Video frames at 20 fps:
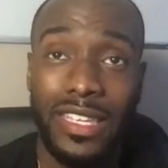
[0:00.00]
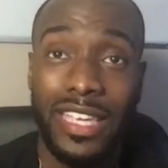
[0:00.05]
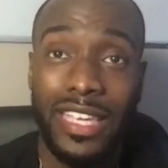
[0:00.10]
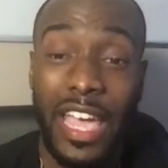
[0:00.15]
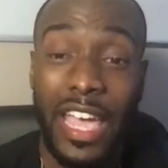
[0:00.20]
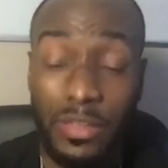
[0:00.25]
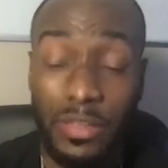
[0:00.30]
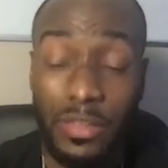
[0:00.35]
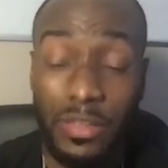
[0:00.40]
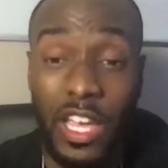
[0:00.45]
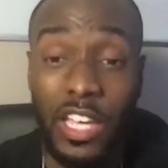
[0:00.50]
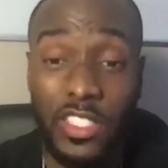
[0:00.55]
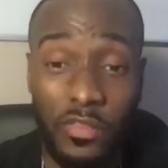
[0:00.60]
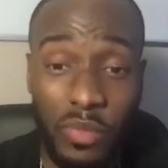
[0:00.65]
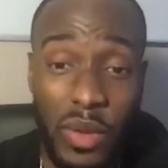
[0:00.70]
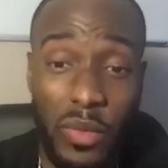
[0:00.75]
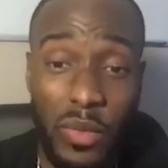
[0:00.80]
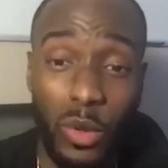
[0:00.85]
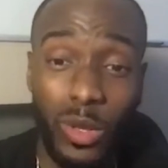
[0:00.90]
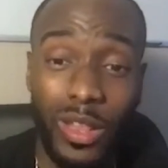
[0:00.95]
it's because of
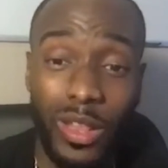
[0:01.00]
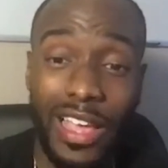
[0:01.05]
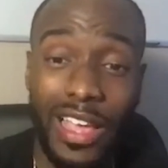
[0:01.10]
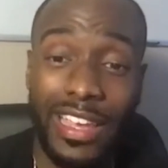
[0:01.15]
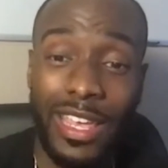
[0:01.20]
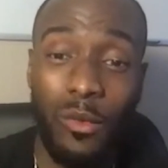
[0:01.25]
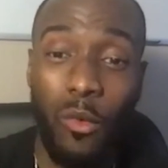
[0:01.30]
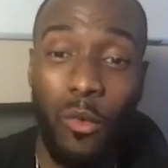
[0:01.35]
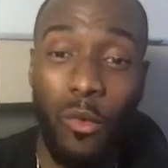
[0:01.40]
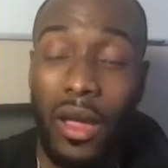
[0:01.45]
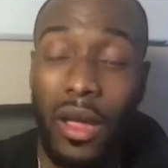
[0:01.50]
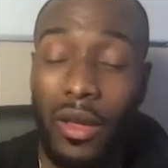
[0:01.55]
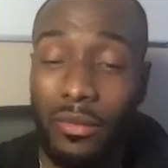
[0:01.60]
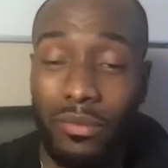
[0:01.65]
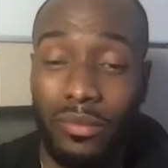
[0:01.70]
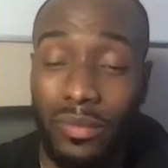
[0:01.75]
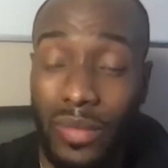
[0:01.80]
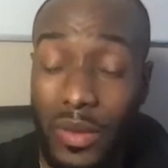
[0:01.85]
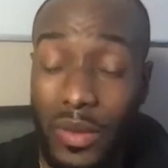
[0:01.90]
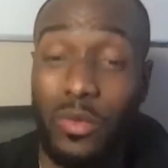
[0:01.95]
people like him why
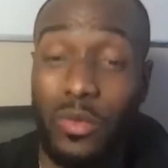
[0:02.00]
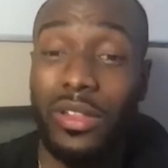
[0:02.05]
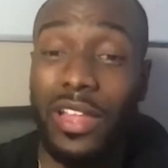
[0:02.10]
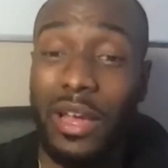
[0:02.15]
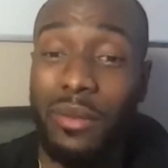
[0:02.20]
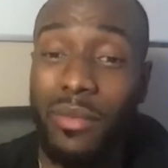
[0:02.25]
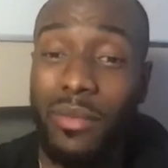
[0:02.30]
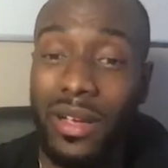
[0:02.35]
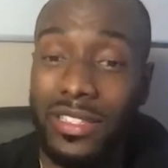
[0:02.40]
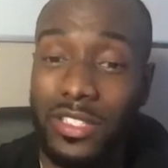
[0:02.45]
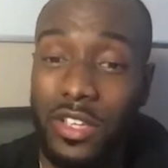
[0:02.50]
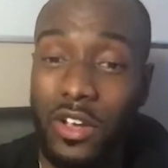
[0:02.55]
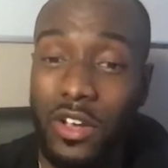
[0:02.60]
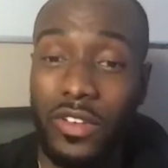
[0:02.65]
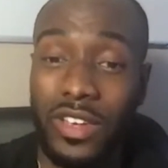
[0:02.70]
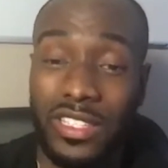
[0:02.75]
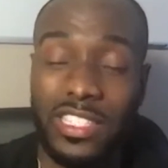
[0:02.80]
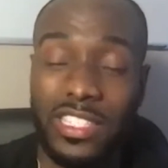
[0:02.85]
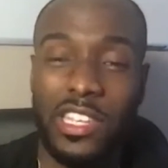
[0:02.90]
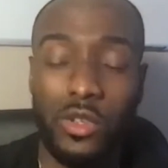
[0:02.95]
people like myself
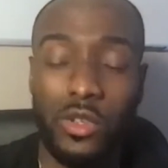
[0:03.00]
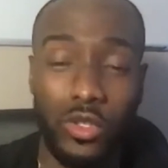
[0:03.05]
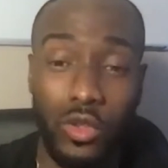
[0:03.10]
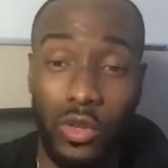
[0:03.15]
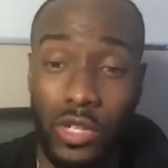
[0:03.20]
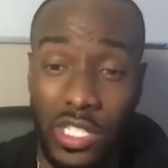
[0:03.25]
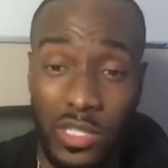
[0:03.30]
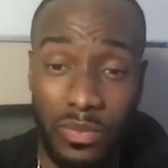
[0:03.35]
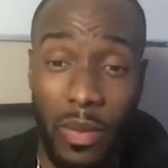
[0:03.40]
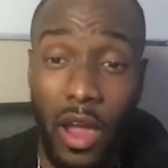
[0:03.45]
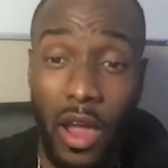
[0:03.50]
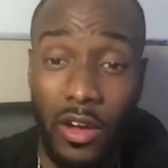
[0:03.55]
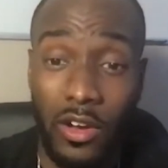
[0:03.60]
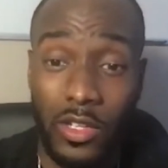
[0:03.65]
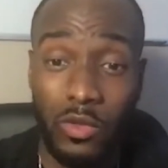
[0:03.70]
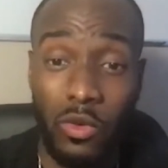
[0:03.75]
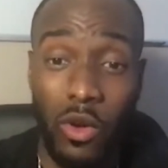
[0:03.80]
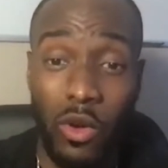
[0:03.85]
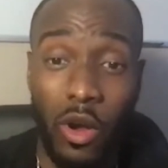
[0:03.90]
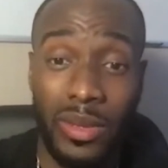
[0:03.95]
continue to aspire
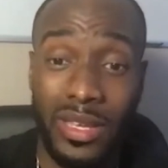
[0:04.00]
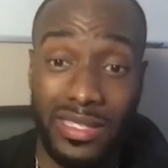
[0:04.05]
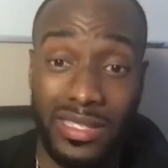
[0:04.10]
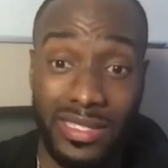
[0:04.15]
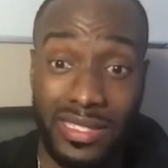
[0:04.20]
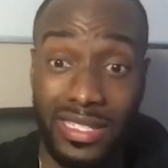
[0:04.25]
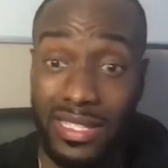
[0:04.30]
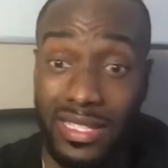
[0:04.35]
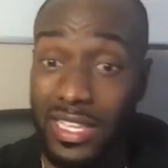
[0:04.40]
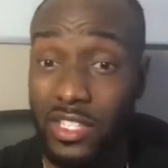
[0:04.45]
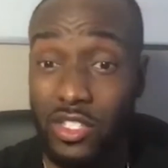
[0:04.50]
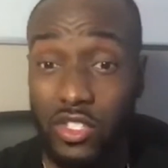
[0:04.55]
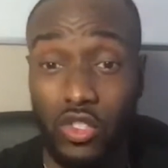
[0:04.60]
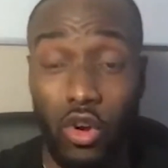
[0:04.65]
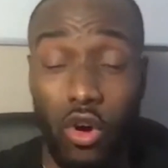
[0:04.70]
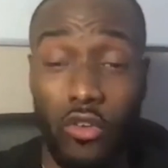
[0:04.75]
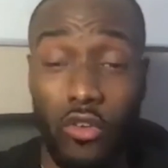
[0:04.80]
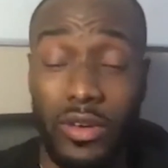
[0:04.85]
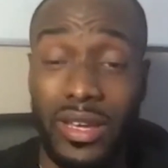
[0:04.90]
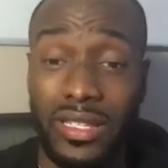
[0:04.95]
as well, because his
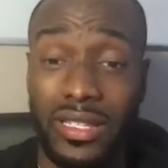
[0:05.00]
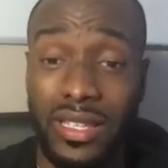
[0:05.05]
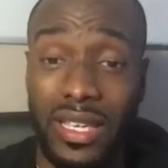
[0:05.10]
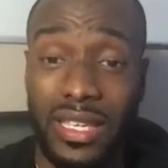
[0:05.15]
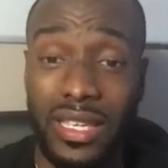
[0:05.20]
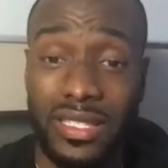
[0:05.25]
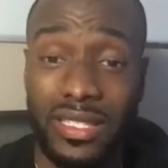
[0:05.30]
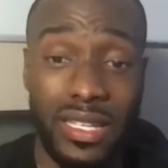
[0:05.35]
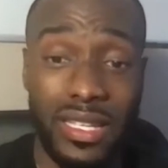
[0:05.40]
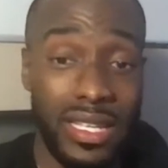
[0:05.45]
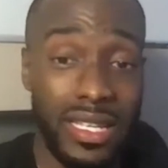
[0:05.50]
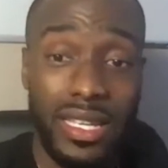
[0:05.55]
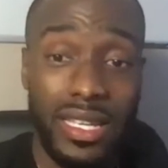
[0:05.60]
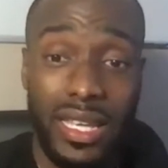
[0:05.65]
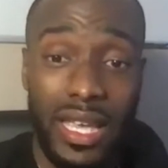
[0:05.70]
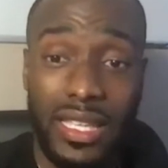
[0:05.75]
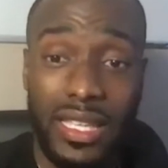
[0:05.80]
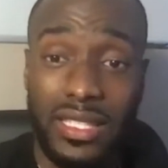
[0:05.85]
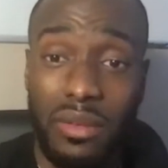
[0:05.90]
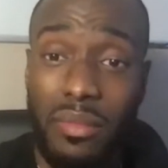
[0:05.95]
story is
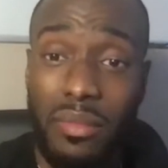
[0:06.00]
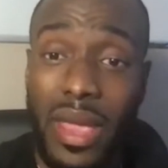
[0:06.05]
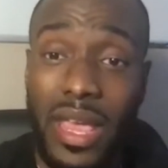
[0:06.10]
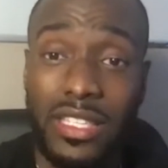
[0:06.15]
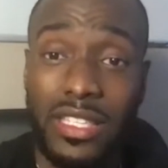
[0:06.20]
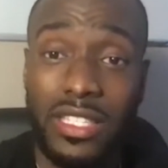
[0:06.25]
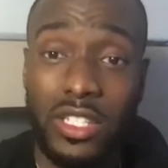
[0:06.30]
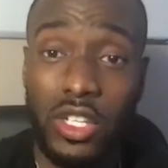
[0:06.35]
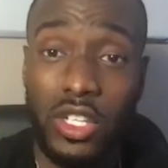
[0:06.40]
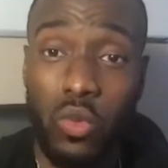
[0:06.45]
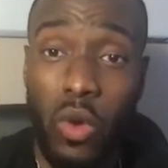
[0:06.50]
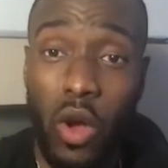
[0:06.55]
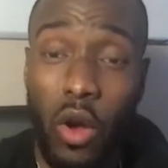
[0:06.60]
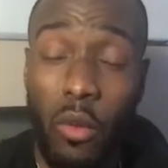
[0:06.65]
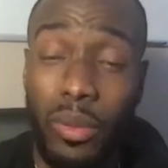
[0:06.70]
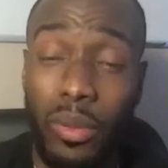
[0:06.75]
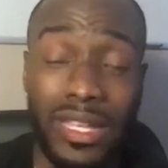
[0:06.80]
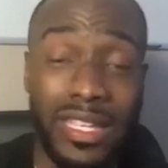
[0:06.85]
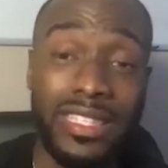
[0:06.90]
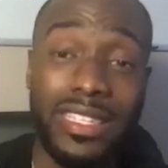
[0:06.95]
amazing as well.
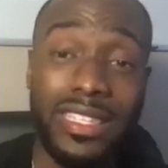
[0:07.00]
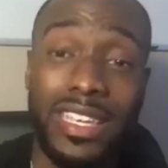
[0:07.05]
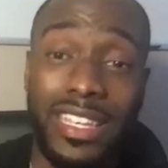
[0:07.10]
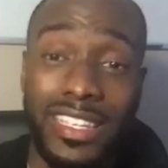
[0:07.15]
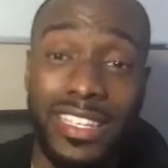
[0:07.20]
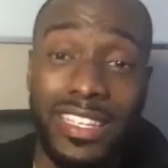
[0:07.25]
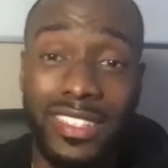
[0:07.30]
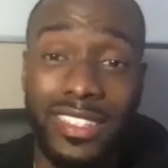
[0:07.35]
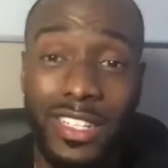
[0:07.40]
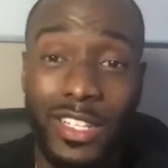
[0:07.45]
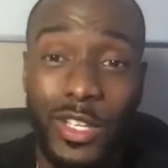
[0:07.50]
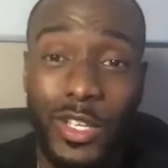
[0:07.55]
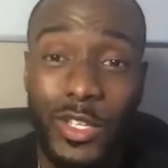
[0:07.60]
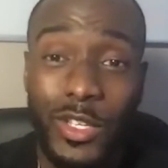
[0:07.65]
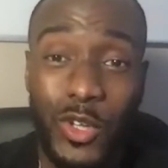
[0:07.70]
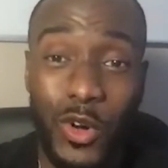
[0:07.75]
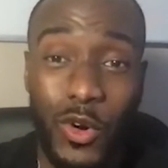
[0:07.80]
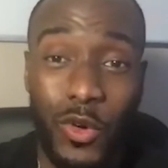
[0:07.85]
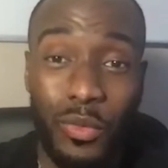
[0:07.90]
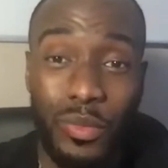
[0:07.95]
But he did it,
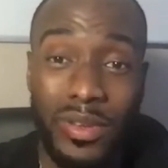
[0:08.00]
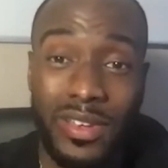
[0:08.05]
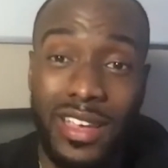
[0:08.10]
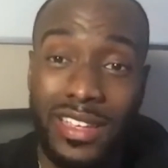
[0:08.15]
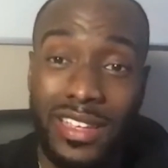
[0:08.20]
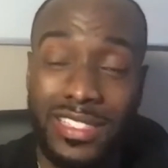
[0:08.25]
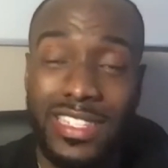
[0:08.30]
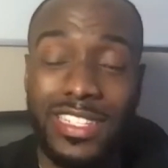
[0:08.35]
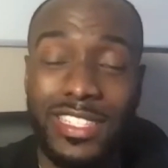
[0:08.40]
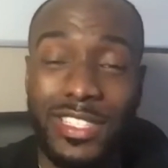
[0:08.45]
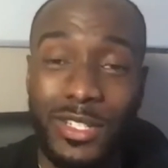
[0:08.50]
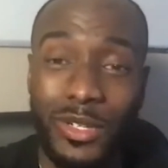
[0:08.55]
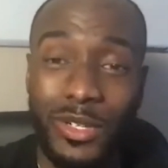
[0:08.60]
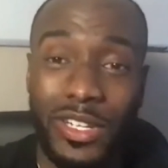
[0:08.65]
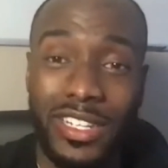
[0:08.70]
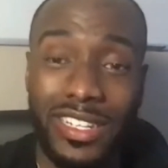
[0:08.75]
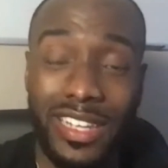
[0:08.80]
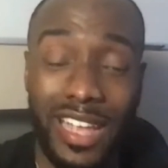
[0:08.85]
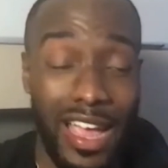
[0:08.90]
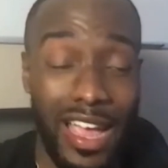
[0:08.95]
so because he did
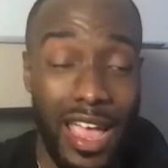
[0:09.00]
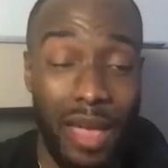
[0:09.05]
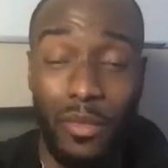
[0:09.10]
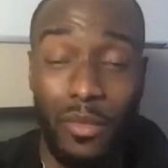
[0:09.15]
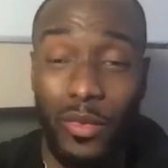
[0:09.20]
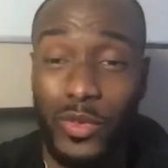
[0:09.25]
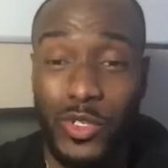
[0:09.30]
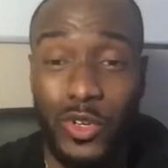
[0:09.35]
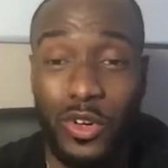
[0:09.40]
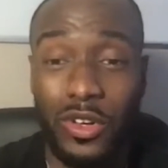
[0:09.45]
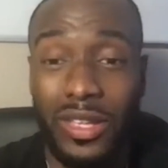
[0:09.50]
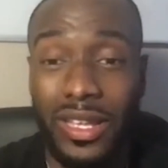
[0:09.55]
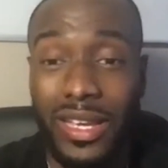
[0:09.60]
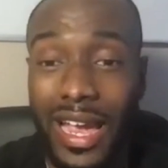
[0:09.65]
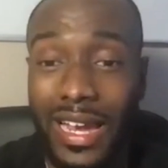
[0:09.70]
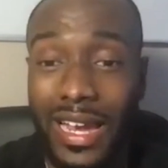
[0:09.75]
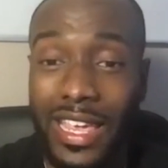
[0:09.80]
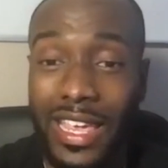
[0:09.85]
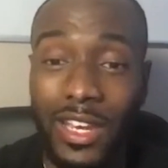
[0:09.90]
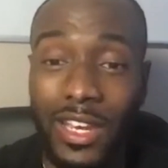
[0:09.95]
it, I'm sure that
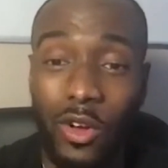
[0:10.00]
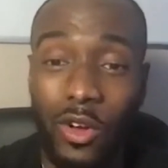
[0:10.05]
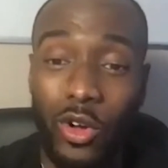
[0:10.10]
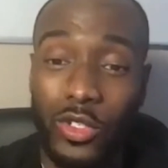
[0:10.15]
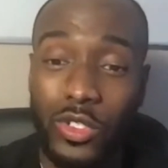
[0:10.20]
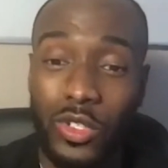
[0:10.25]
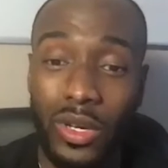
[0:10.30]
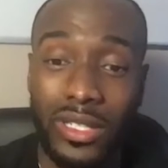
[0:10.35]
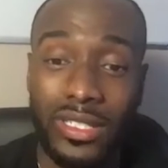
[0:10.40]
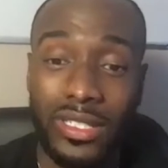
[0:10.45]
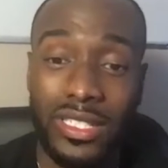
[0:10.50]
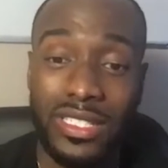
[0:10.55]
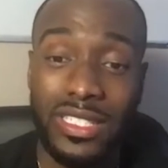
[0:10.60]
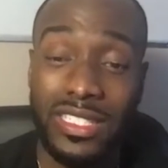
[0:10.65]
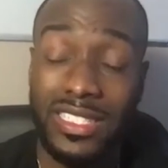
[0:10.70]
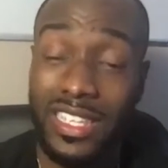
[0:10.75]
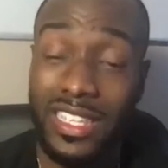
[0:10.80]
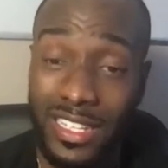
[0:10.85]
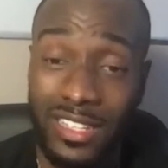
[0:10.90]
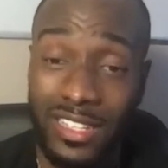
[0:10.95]
I can also. It just
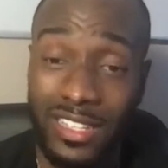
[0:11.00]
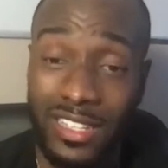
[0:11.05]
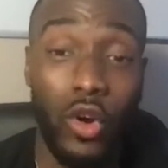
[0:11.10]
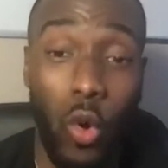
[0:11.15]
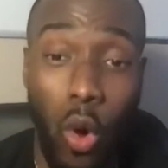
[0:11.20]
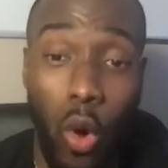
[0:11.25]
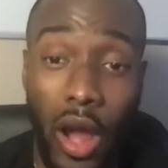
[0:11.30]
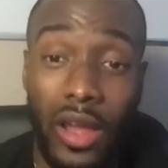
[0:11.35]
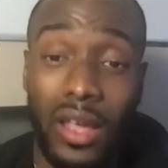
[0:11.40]
is going to require a